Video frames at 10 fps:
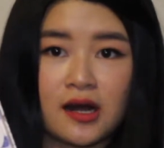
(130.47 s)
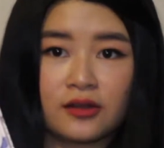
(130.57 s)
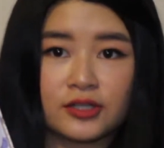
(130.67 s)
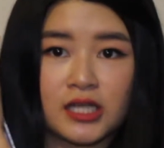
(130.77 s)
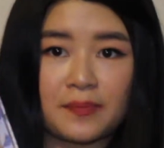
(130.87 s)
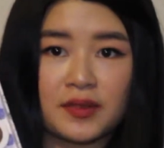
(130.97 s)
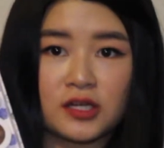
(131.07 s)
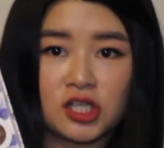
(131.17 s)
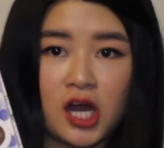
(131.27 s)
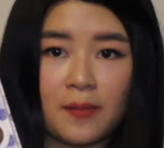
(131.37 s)
colors up in
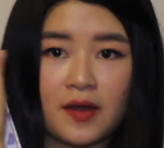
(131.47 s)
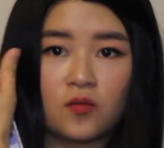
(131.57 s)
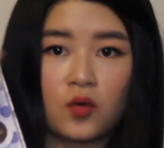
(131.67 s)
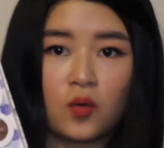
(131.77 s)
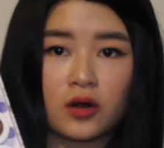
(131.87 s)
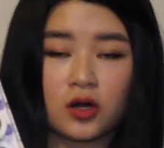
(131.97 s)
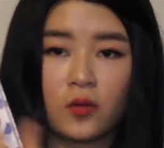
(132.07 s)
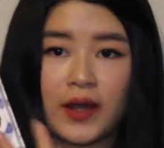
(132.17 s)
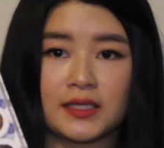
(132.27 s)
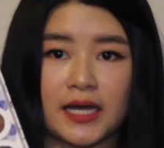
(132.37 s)
the top and we'll work our way